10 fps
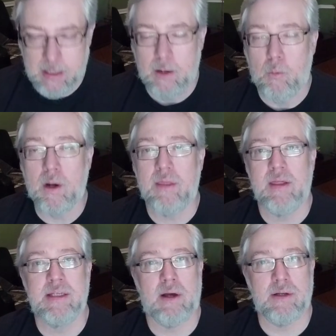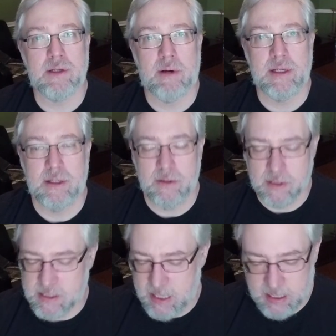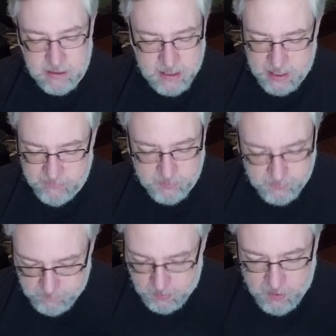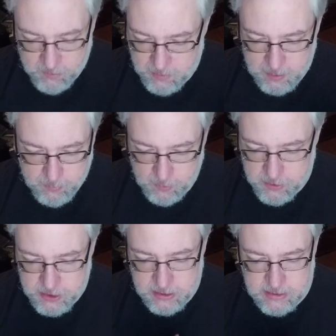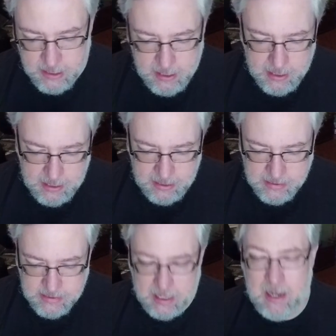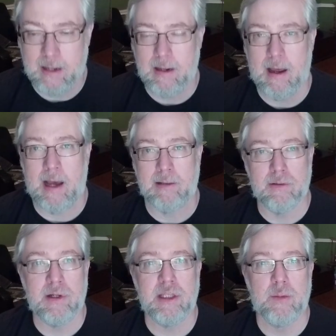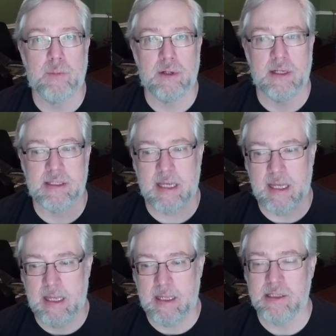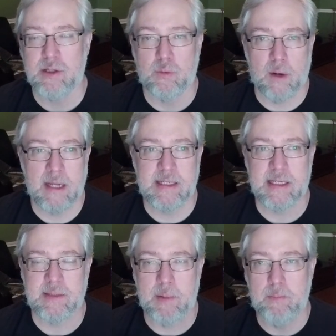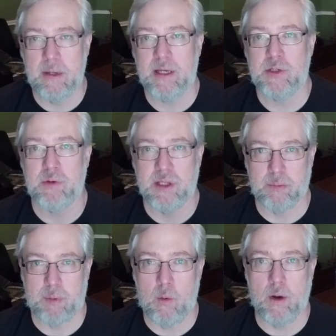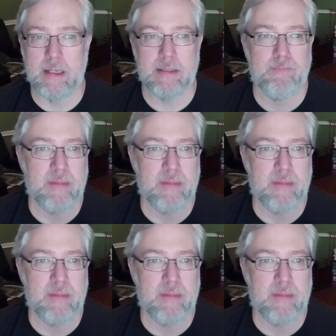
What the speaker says: One of the things also I do, a second kind of a part of my approach is I look at the book and say, is the racism and bigotry the point?